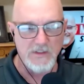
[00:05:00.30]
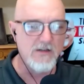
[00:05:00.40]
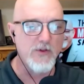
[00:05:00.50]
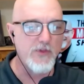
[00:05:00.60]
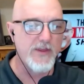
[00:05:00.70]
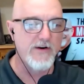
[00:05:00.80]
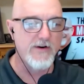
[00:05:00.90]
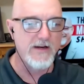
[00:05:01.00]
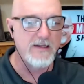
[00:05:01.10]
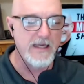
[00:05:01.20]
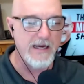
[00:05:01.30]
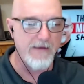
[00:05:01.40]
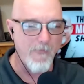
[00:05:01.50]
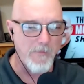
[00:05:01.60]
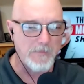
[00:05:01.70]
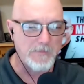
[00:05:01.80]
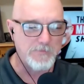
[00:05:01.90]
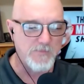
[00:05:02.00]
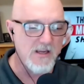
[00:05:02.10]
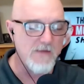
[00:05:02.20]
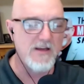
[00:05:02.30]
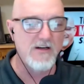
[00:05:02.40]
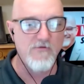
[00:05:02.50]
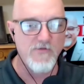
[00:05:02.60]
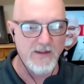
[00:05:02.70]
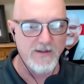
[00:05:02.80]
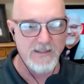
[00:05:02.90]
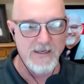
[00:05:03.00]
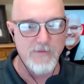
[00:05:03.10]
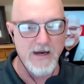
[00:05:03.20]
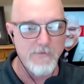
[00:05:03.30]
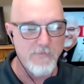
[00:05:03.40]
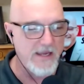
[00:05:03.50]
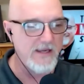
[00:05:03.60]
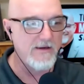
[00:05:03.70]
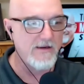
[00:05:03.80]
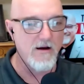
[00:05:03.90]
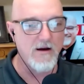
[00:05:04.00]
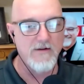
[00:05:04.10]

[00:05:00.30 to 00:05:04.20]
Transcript: legal theory that he committed a felony by paying